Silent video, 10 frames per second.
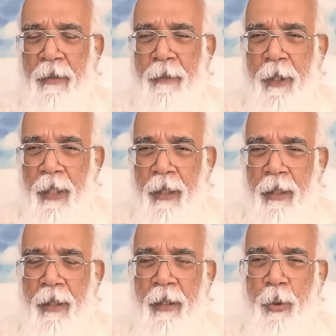
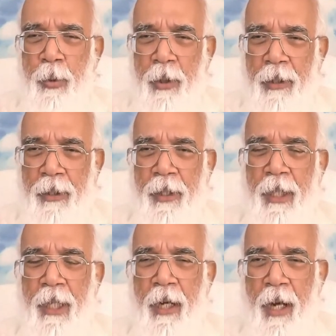fear,
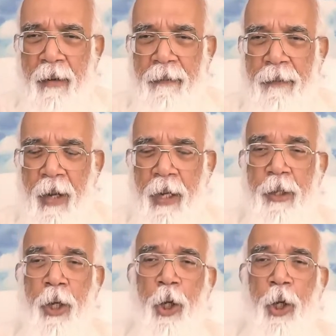duality, conflict,